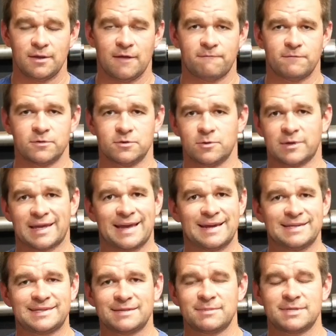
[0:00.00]
If you're doing
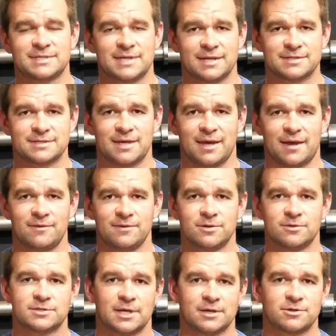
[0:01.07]
anything besides that,
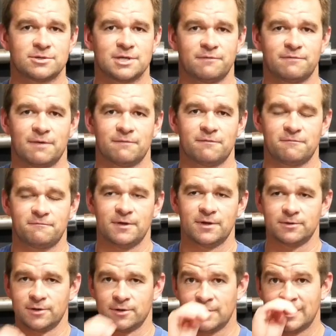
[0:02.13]
you're setting yourself up for
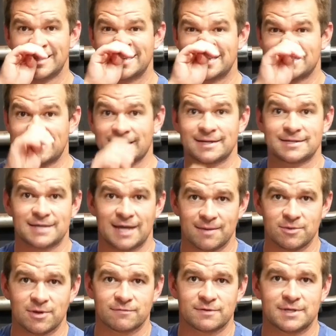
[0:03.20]
failure the second
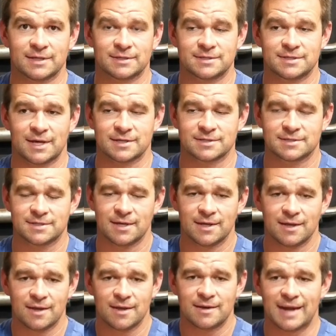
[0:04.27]
time you have to take the test.
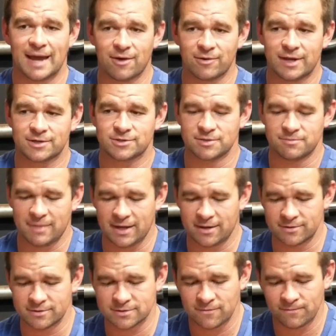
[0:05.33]
Now it actually
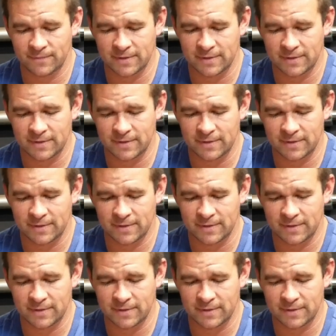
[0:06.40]
matters.